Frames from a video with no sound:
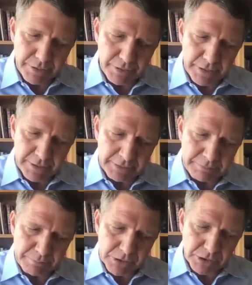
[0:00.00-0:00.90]

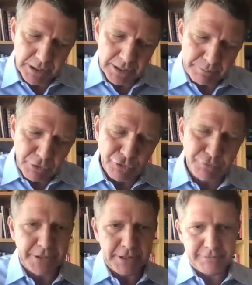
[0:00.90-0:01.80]
the uh,
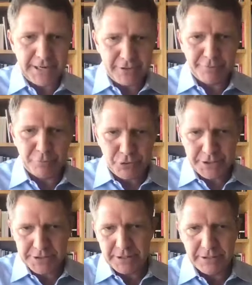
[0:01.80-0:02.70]
movement of
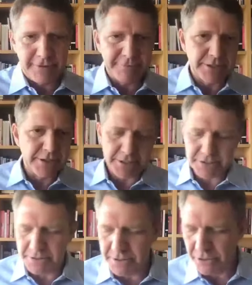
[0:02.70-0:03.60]
California to the left and
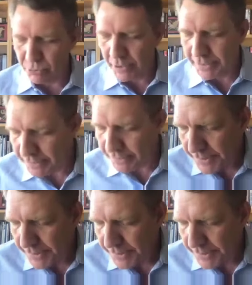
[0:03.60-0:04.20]
Texas to the right.